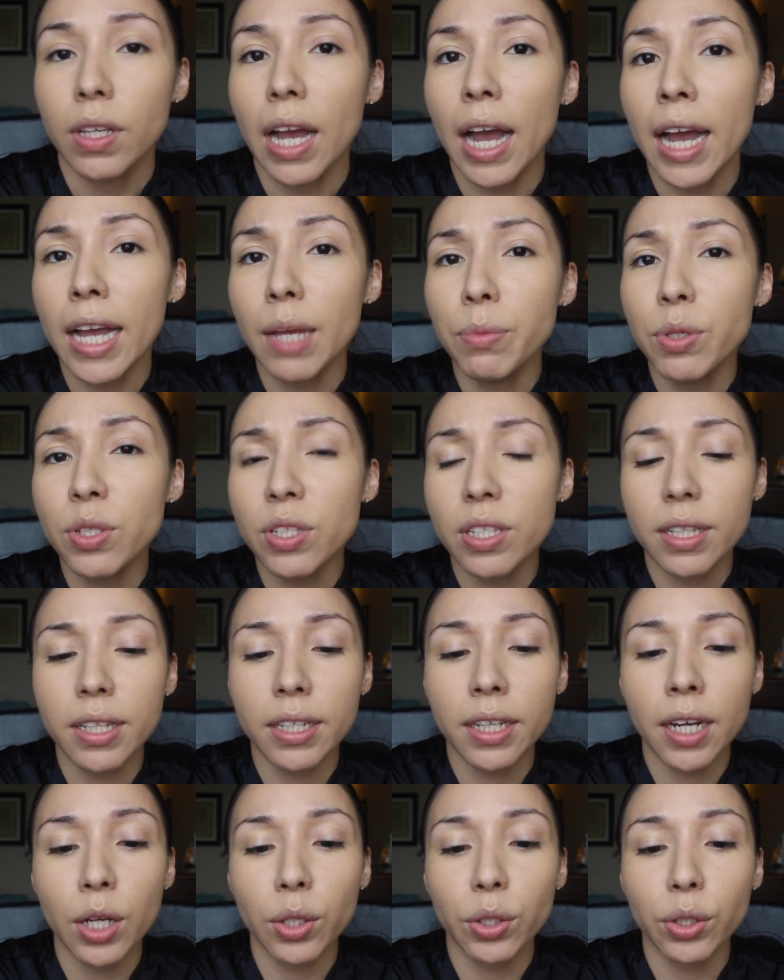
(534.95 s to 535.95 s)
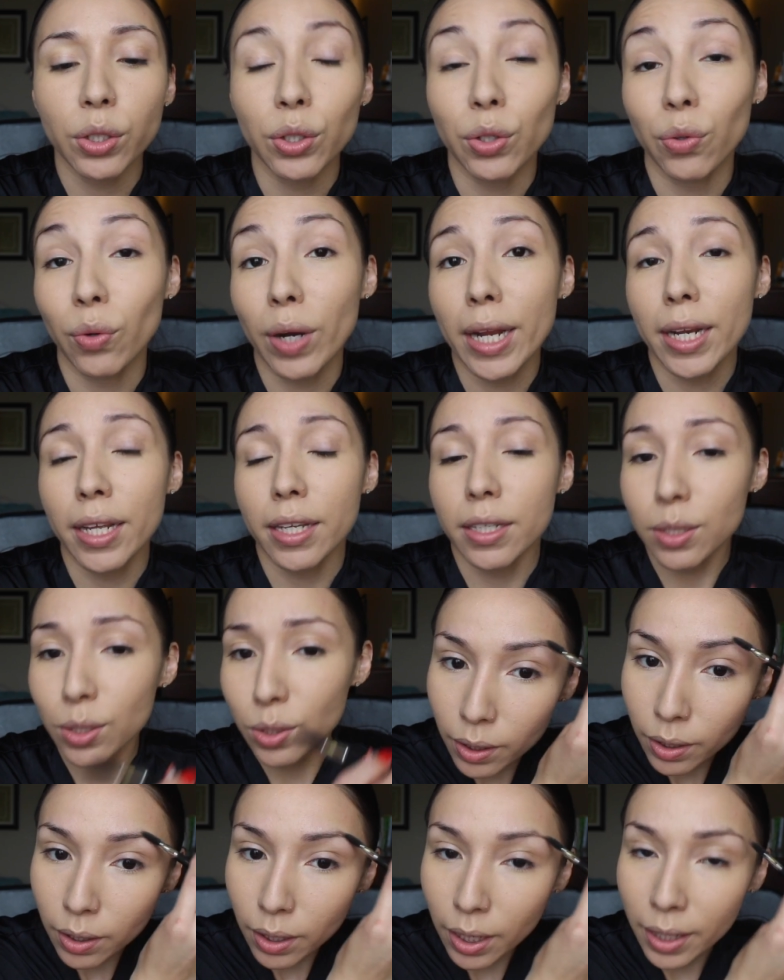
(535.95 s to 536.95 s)
I'm using the color
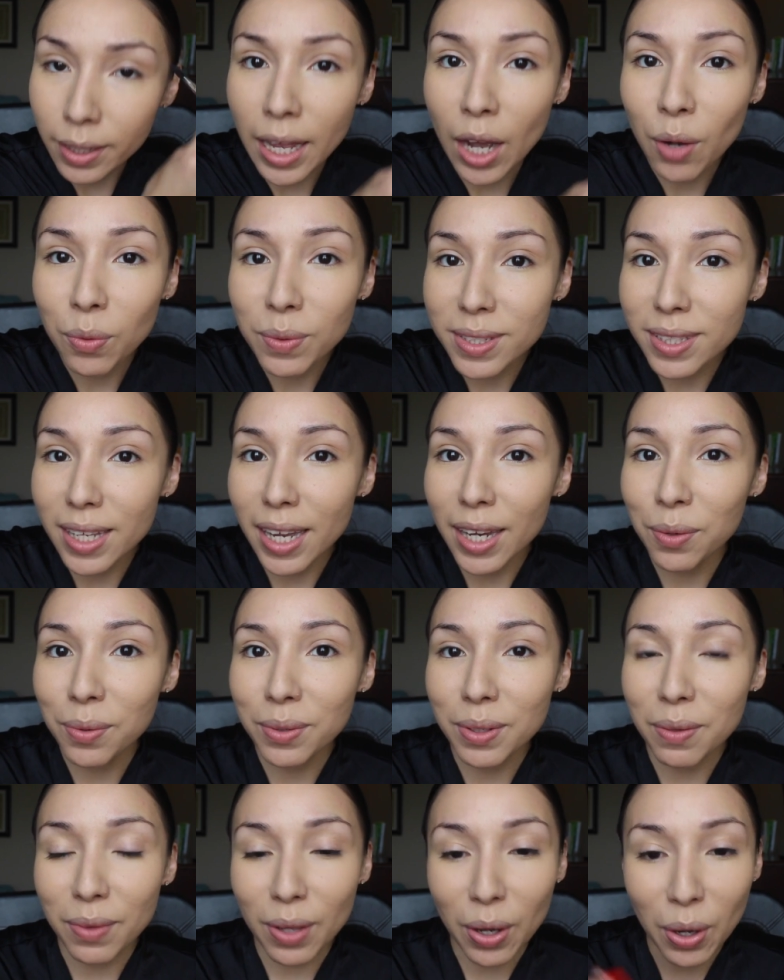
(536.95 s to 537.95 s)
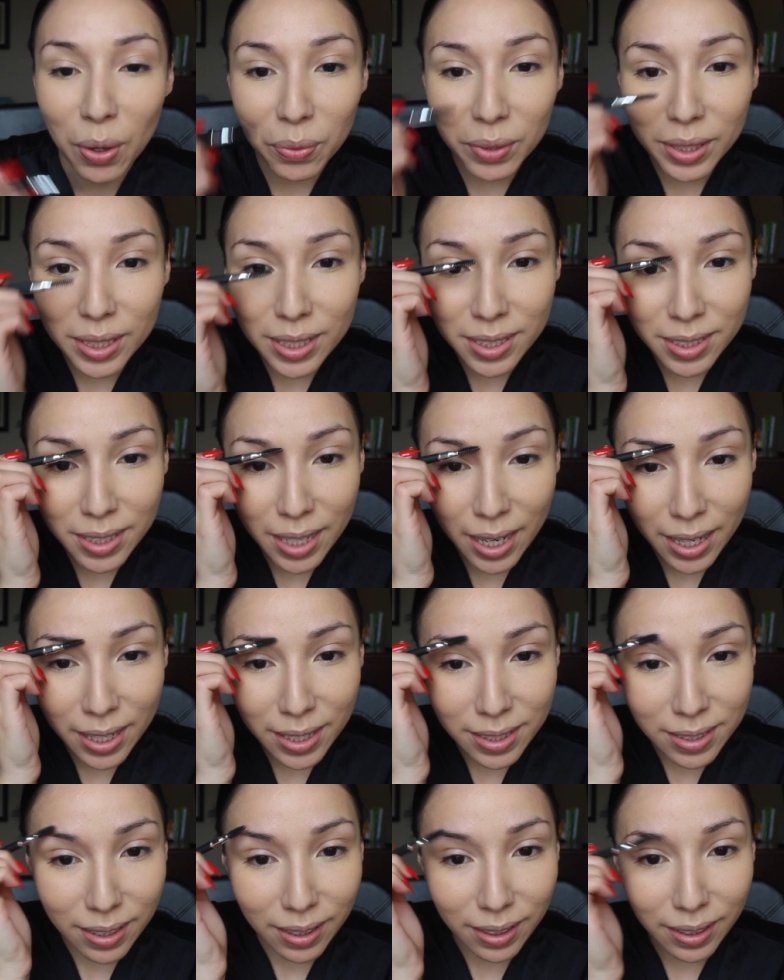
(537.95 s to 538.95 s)
Granite, and that was like one of the only
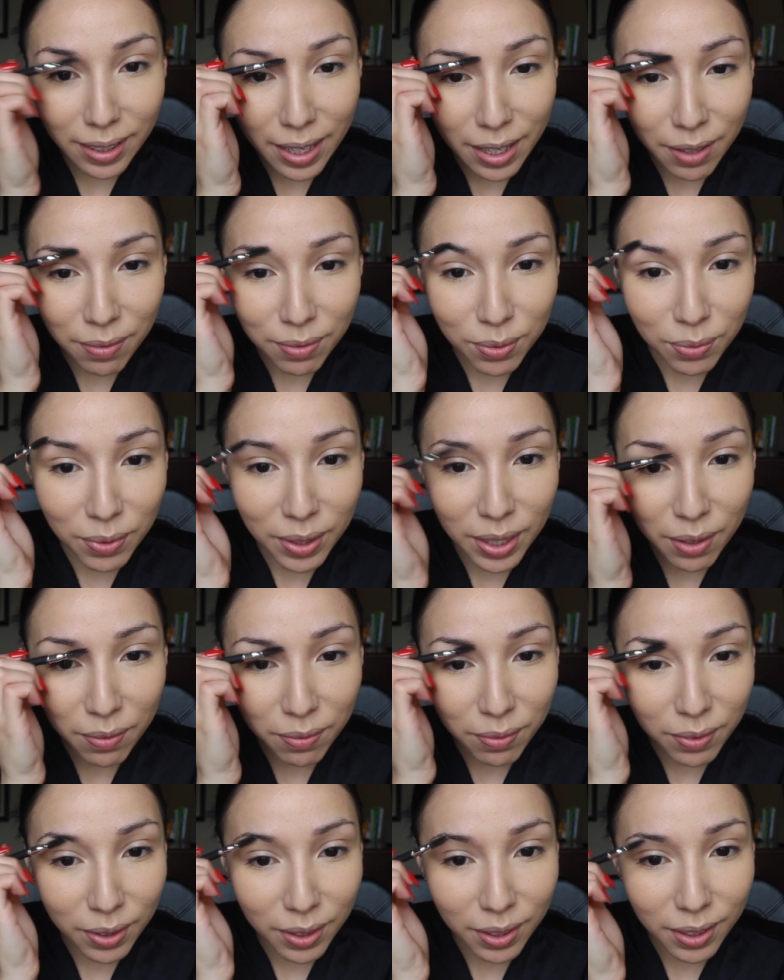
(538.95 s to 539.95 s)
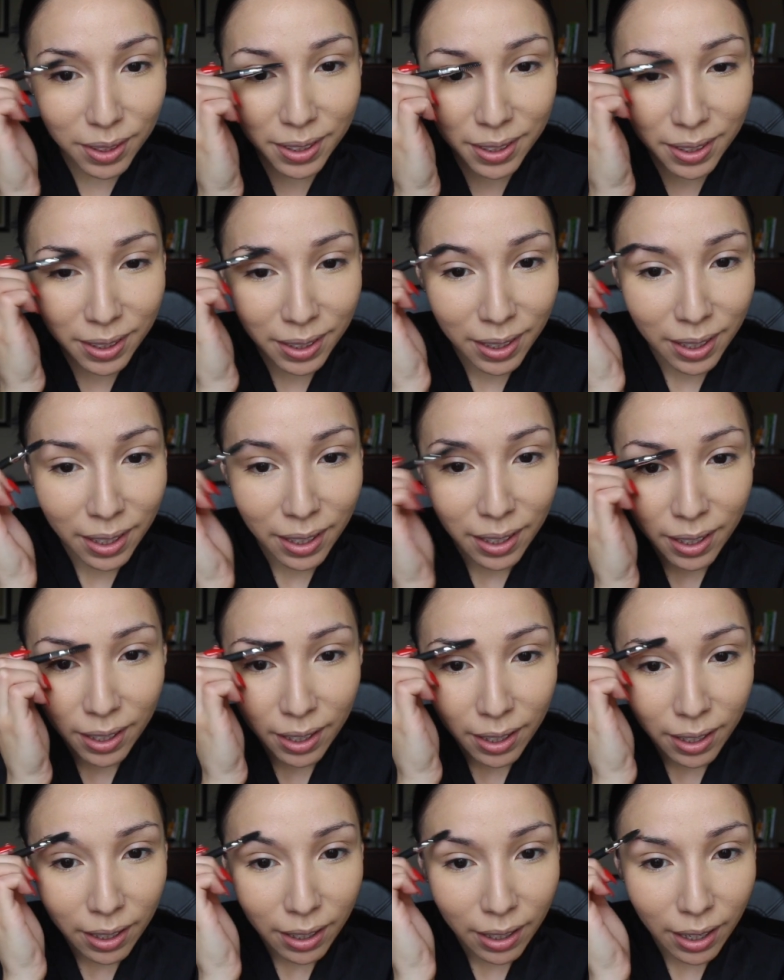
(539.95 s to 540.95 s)
shades left whenever
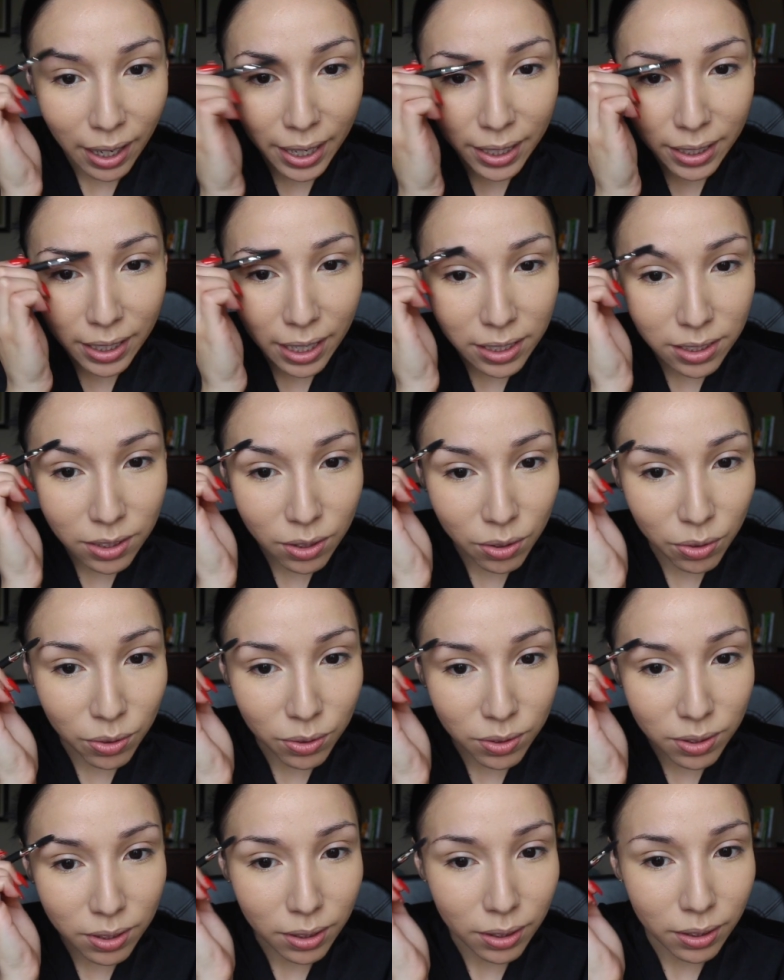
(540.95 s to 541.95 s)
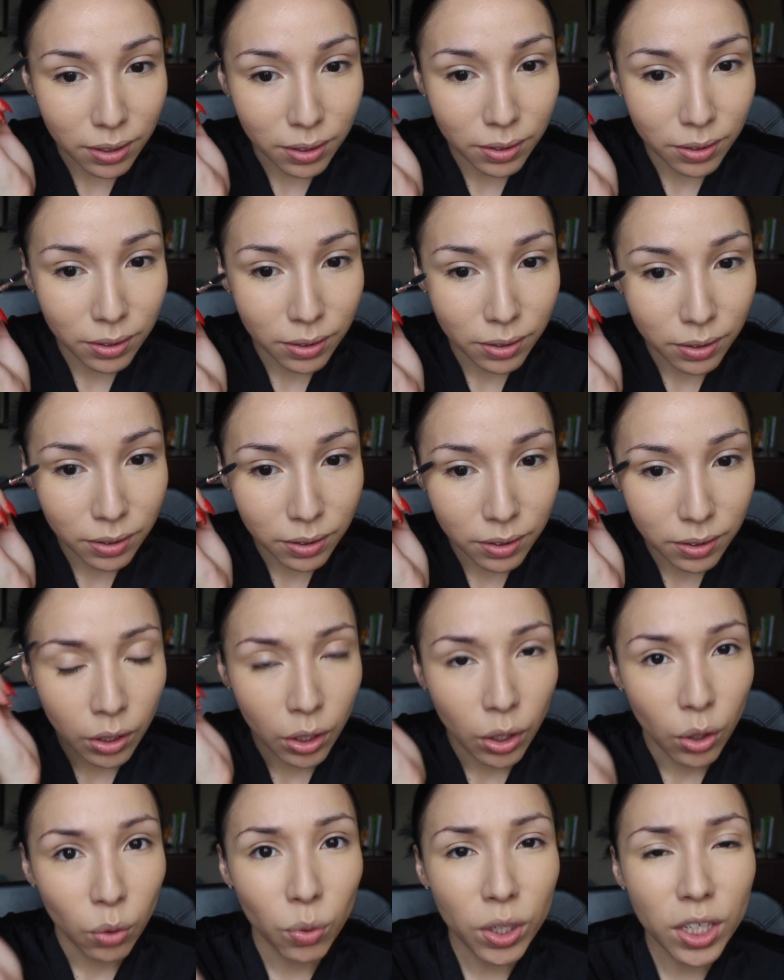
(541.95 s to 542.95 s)
I got to Ulta.
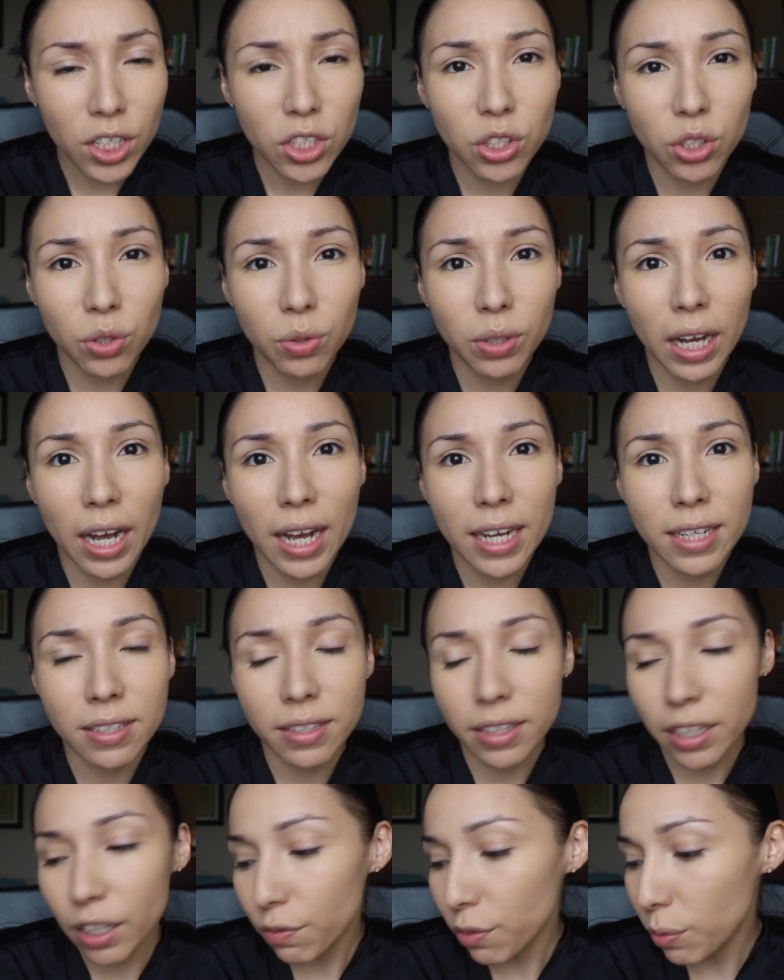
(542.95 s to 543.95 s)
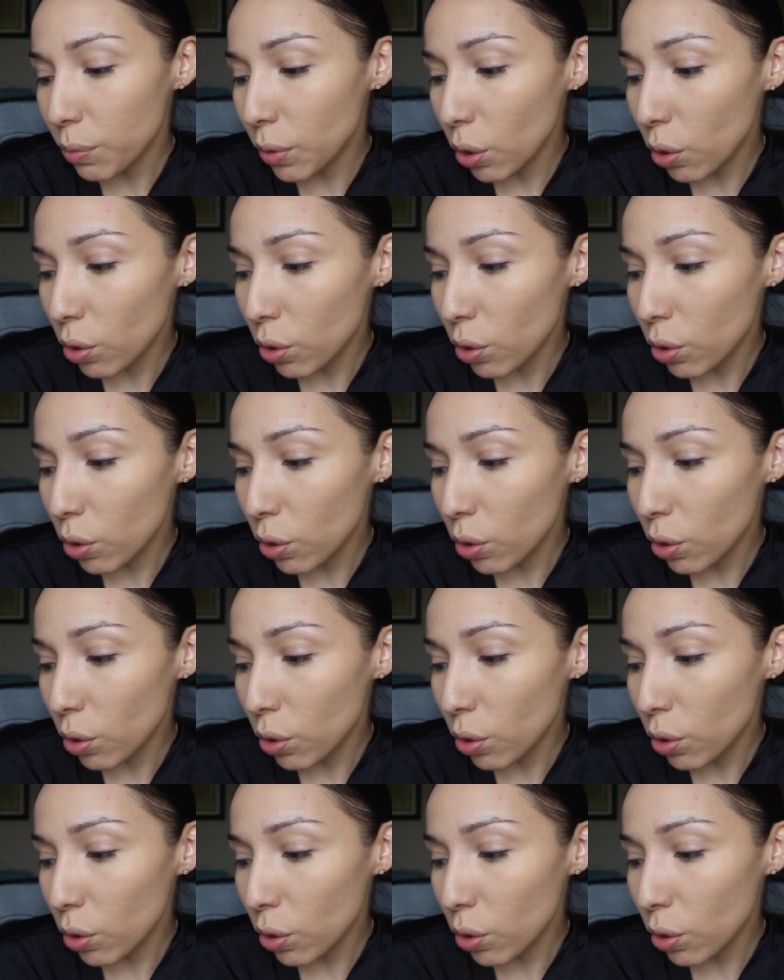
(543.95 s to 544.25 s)
What did you guys get from the